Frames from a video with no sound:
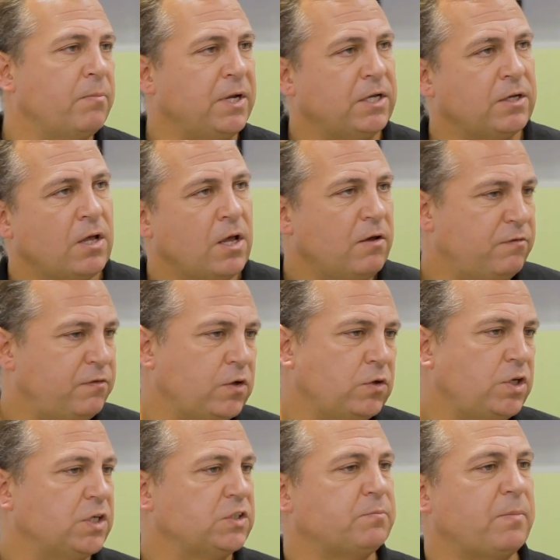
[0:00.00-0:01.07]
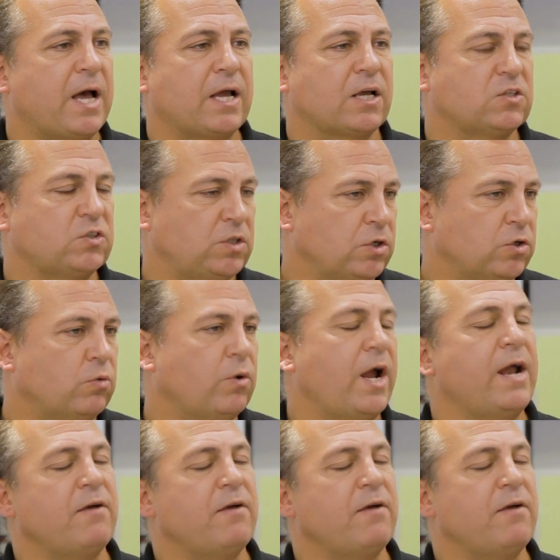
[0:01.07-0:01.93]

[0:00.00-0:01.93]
I mean, a few years back, still